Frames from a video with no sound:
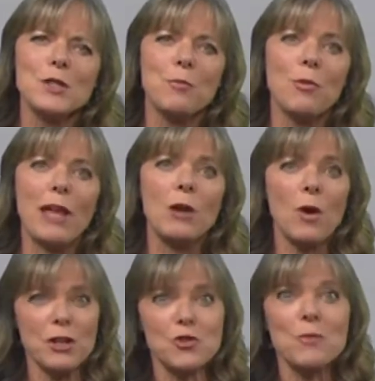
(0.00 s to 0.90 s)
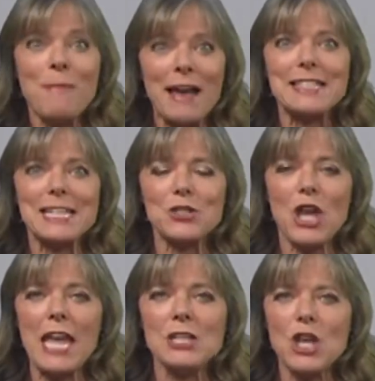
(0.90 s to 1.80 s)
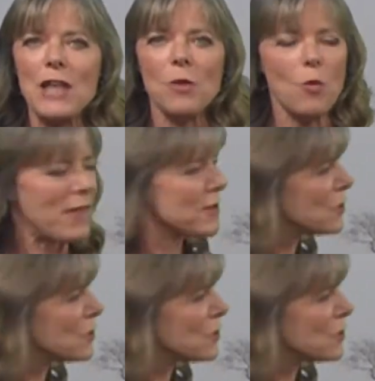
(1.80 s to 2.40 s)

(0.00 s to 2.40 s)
to bring quite a dramatic change in the weather